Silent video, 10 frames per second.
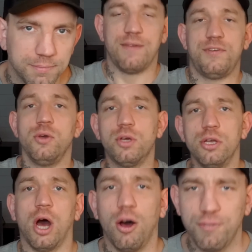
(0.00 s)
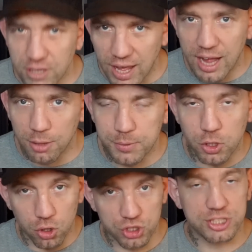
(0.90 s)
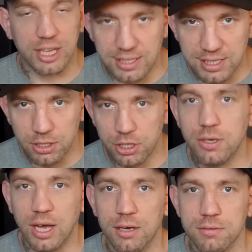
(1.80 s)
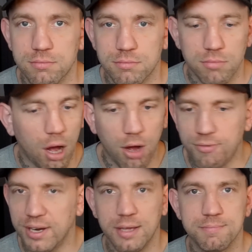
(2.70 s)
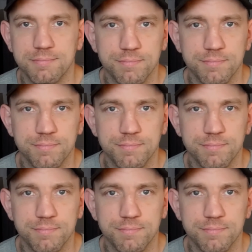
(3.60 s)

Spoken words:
If you can offer the help you're stating you can, offer it.